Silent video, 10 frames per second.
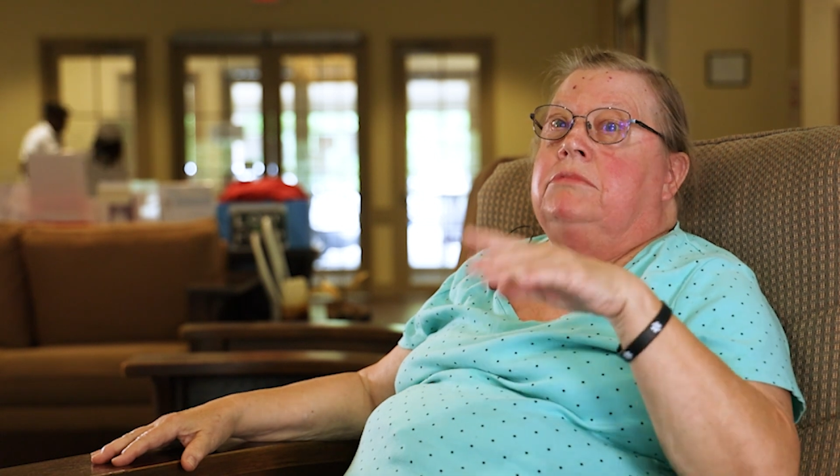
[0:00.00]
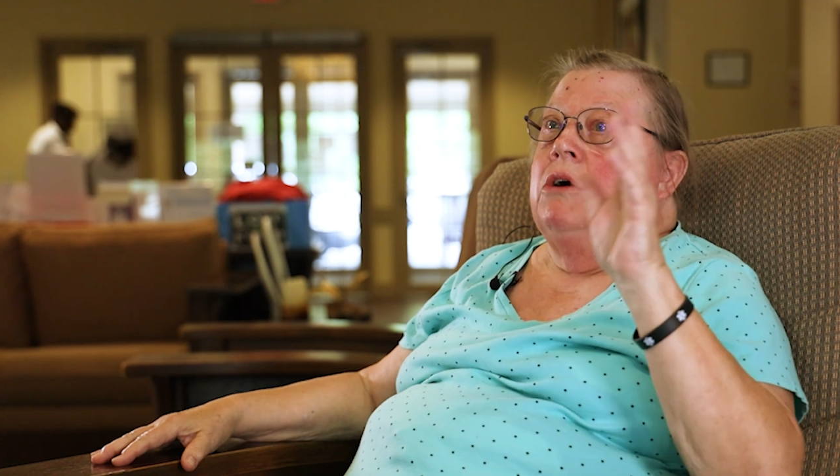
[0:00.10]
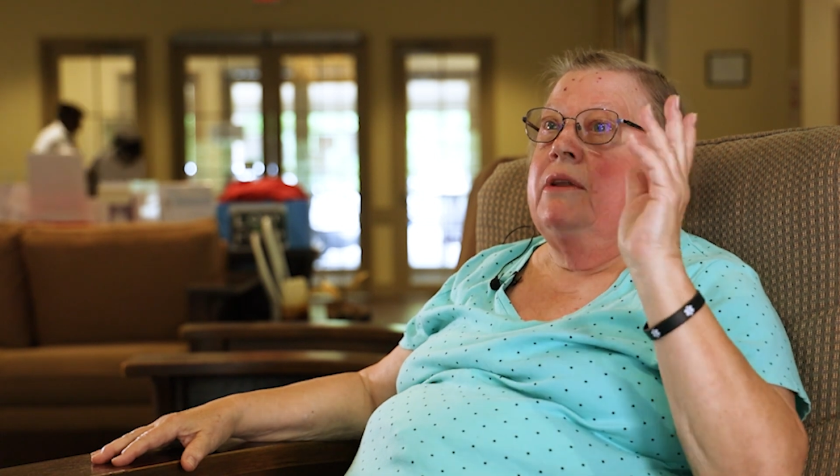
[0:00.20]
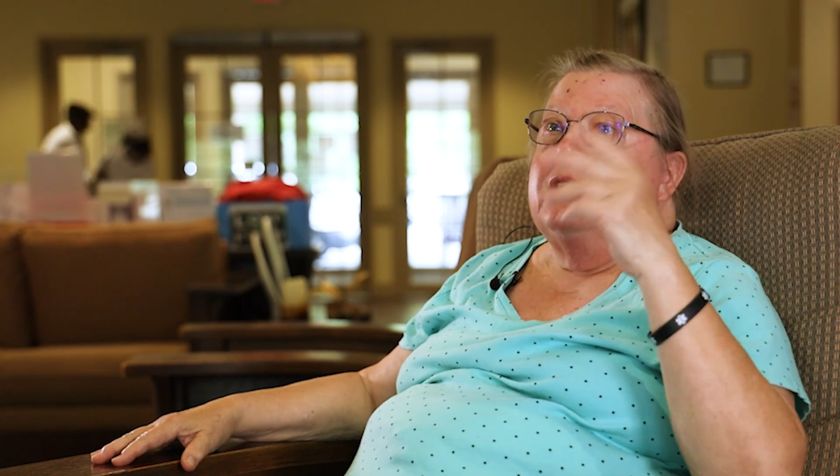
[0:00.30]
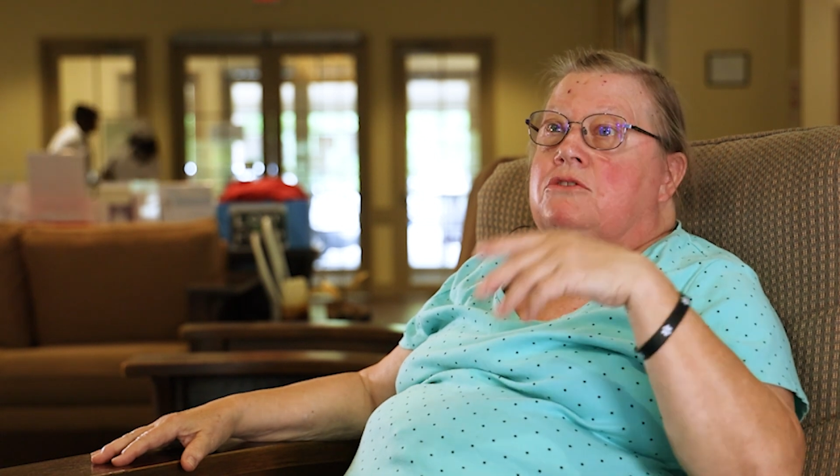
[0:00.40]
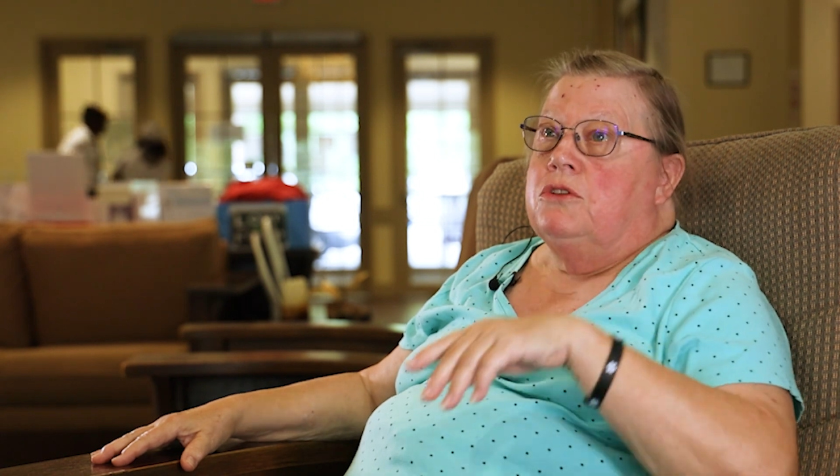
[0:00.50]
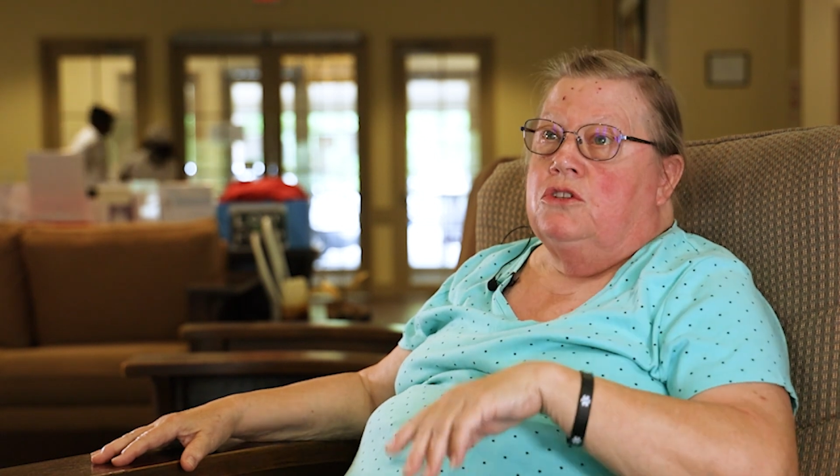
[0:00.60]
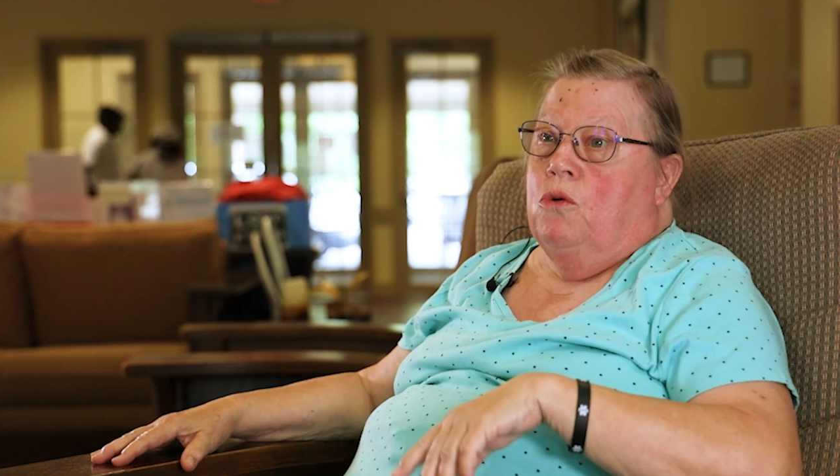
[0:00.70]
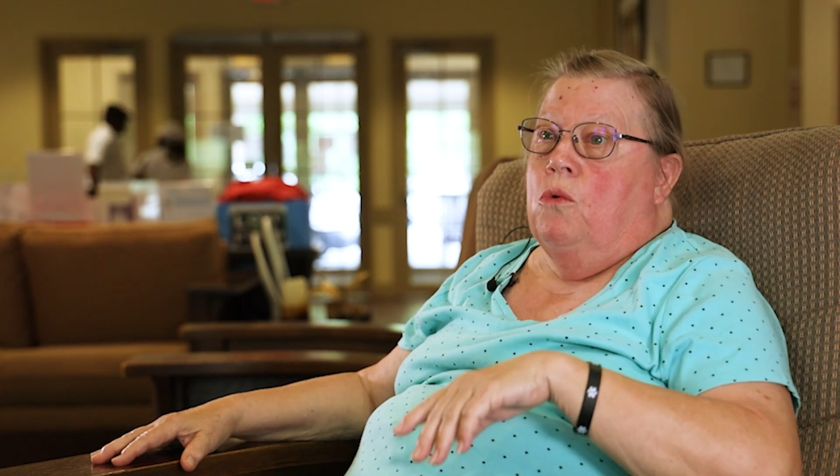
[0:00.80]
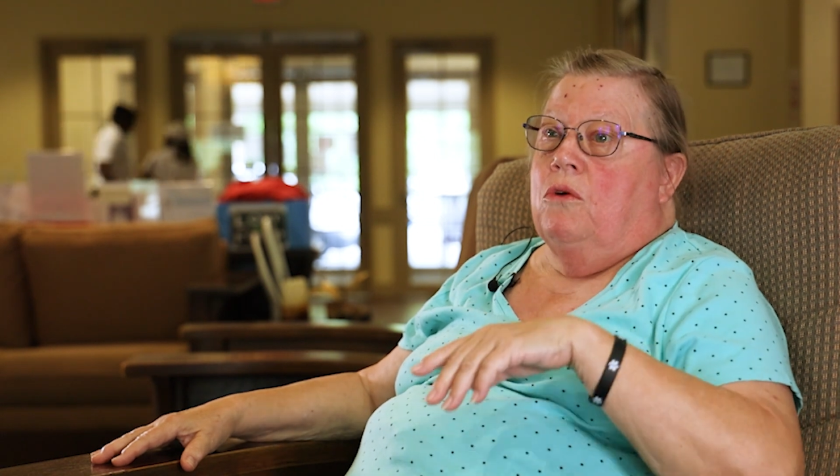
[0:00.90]
go to answer the
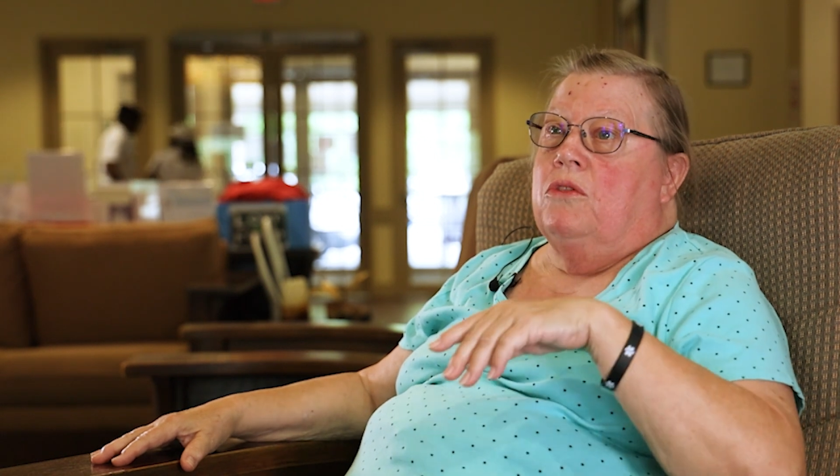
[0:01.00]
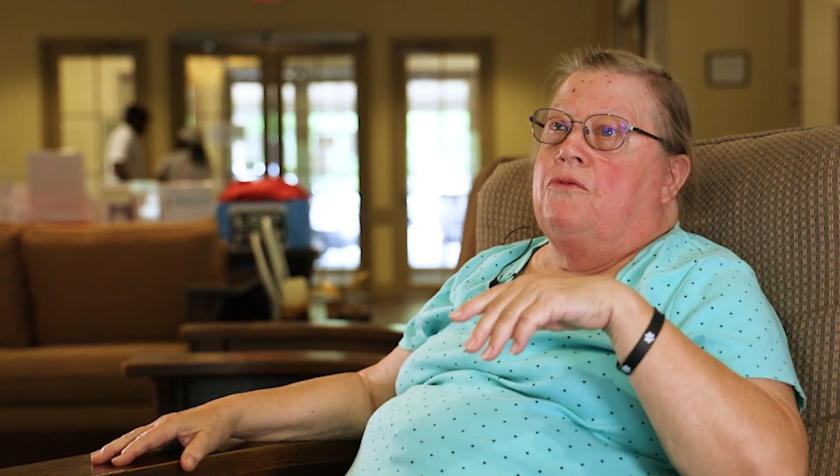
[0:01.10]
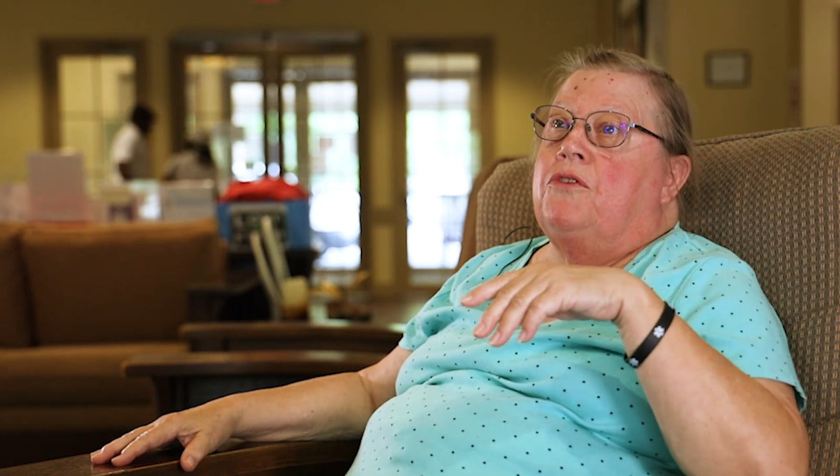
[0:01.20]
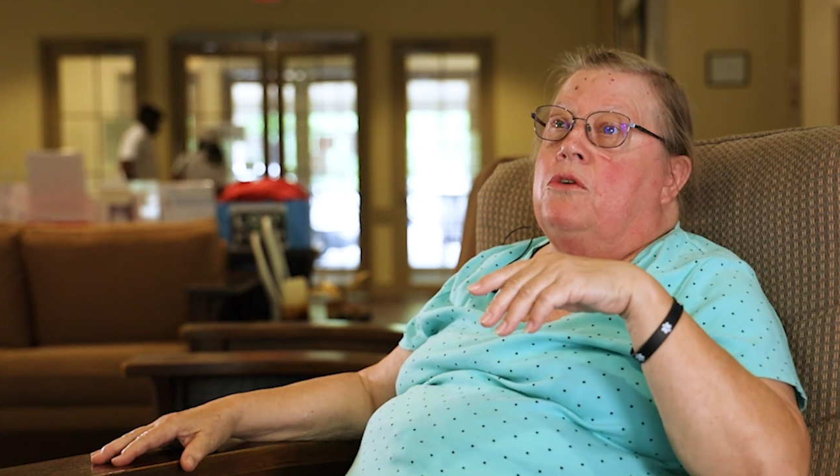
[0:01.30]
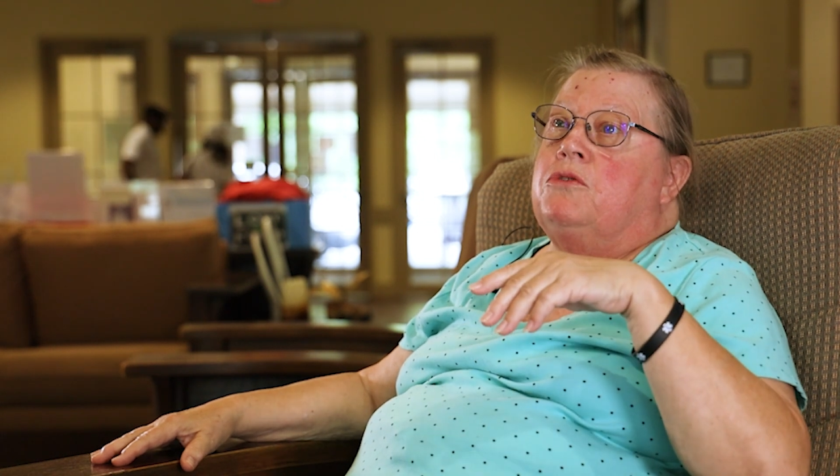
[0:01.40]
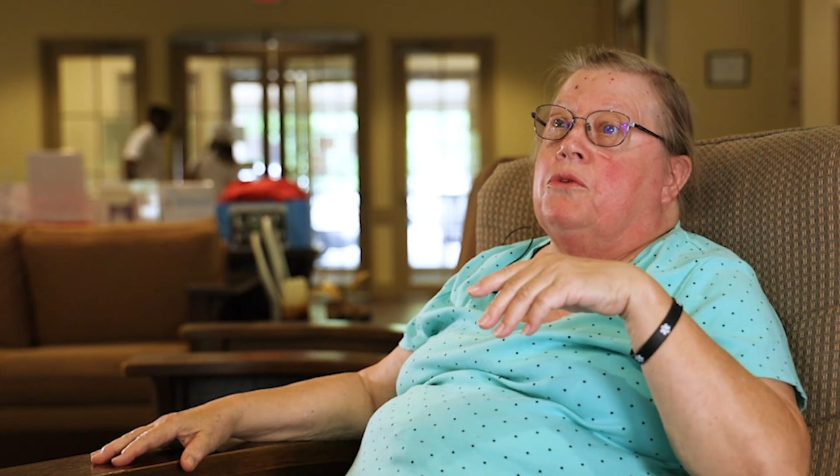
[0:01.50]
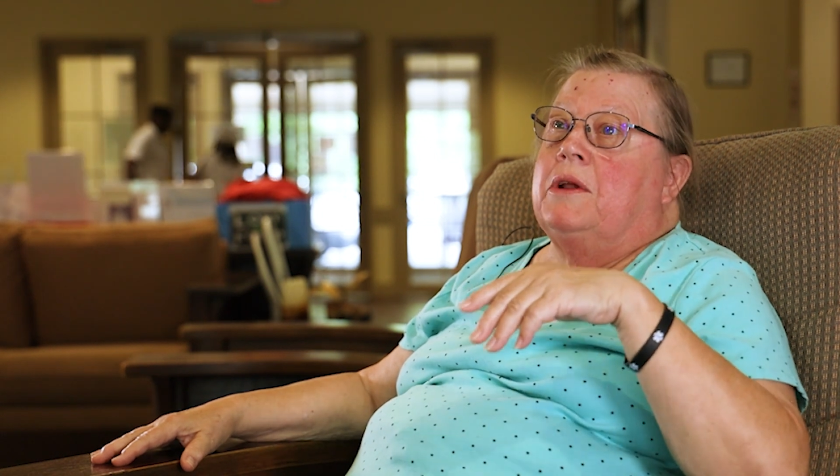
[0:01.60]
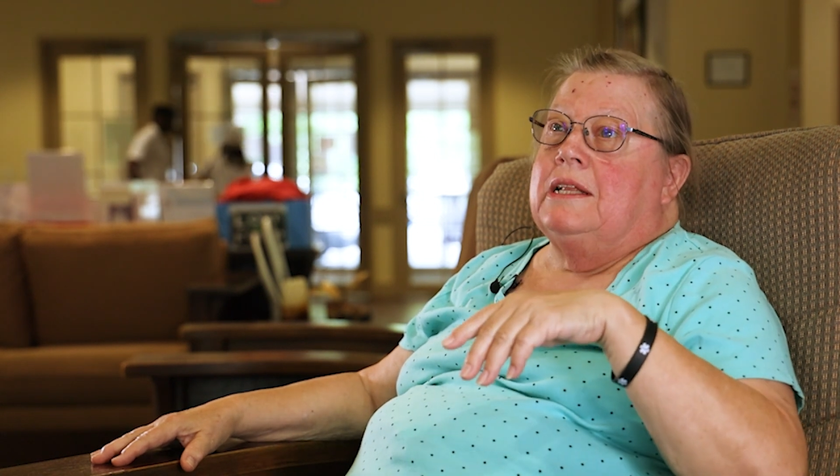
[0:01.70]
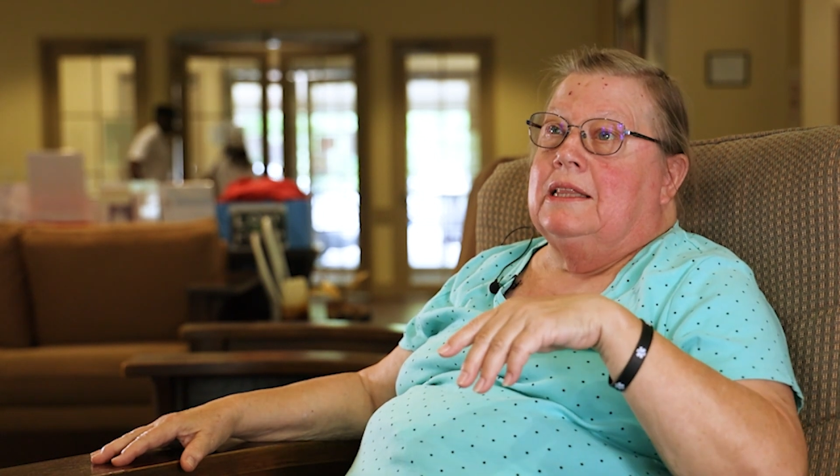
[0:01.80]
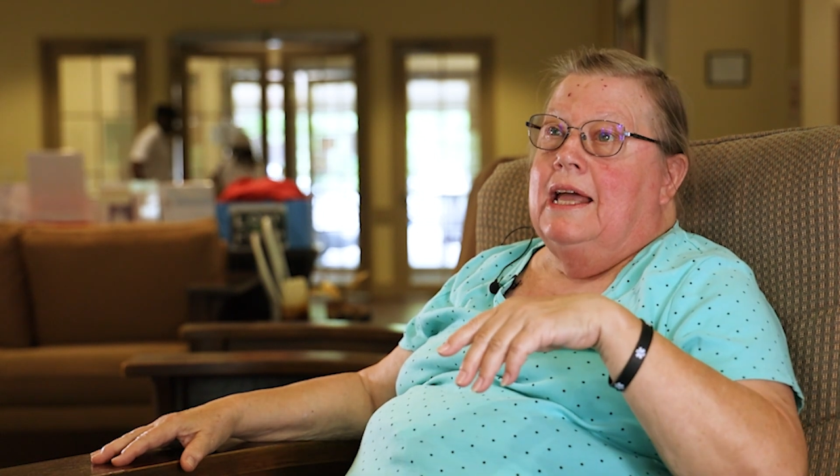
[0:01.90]
door or the phone
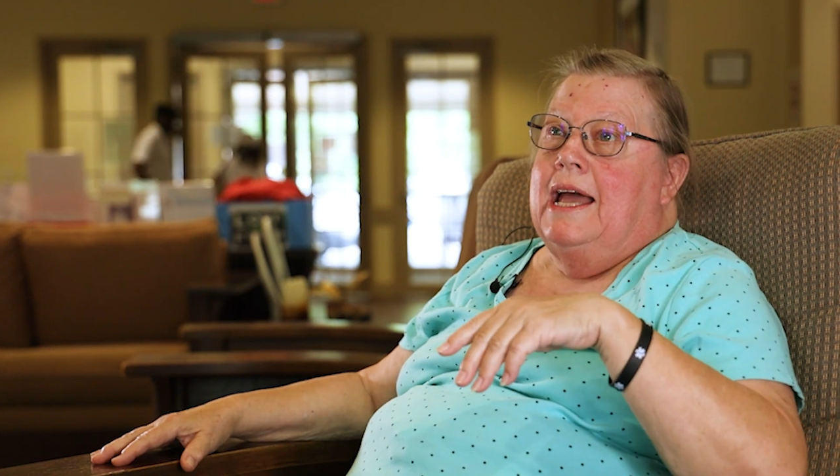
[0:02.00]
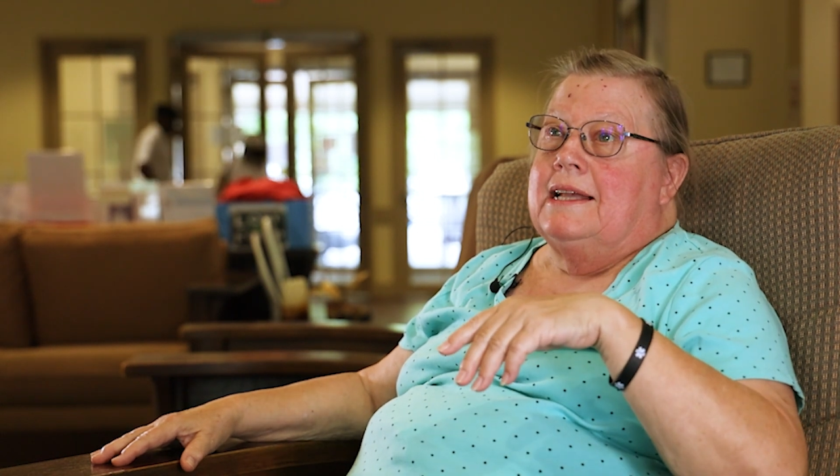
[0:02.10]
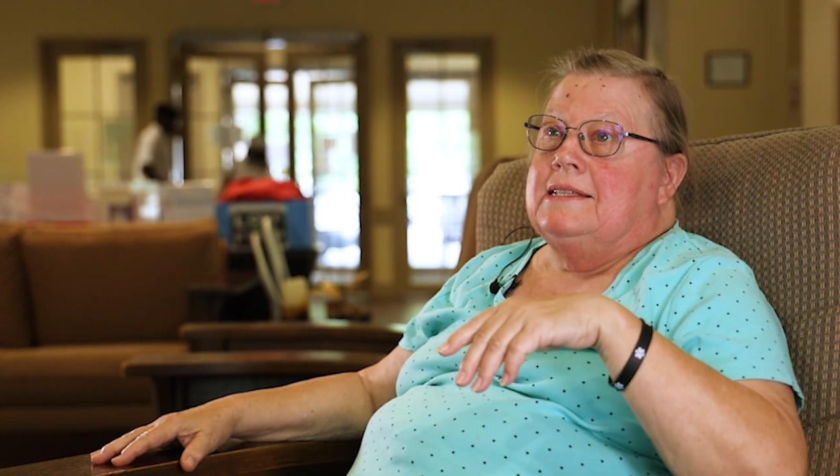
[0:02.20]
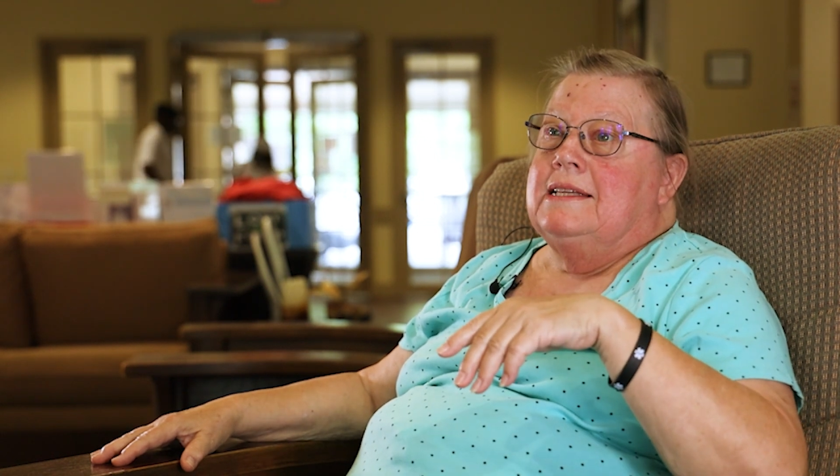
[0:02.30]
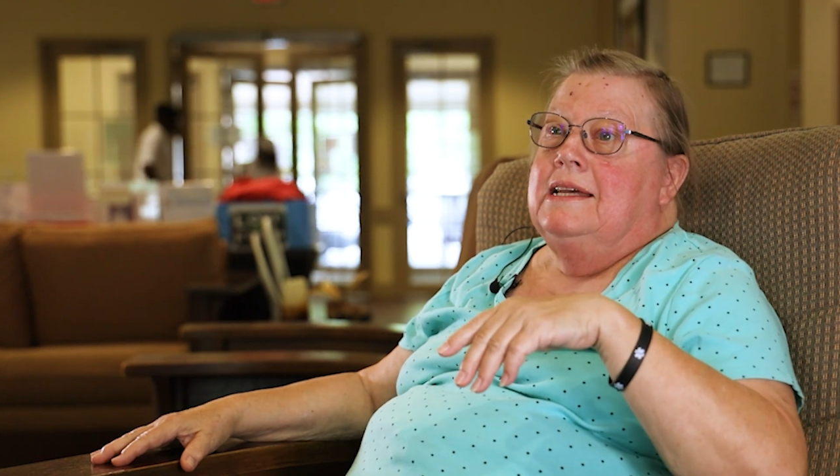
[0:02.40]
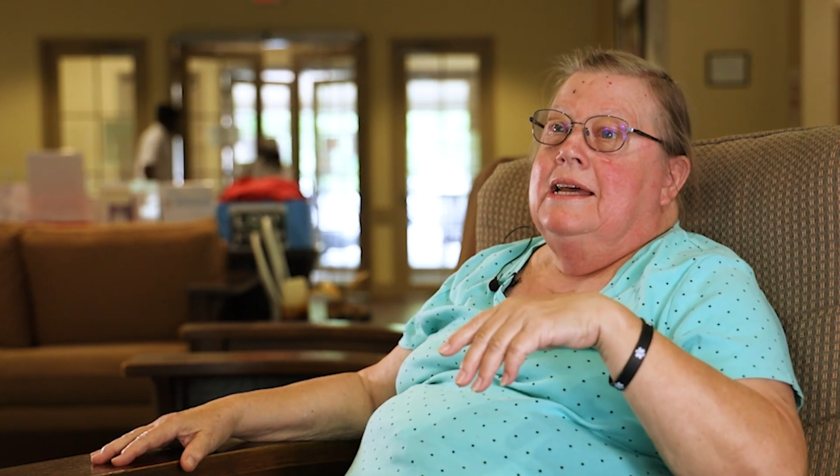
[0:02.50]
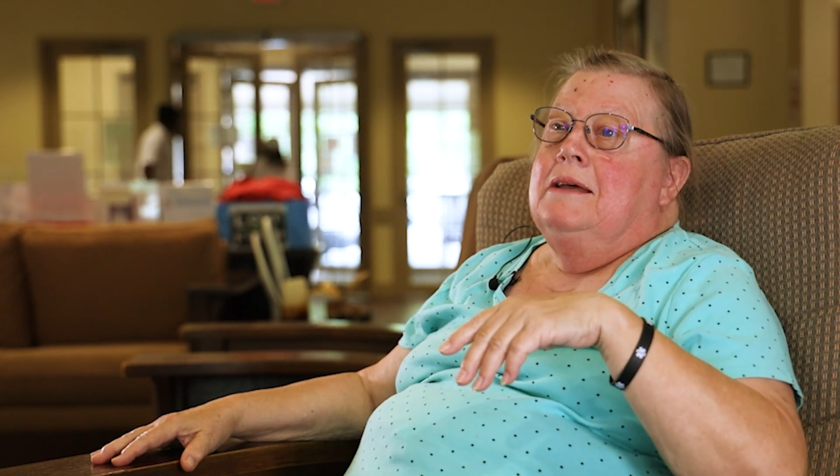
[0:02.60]
during class,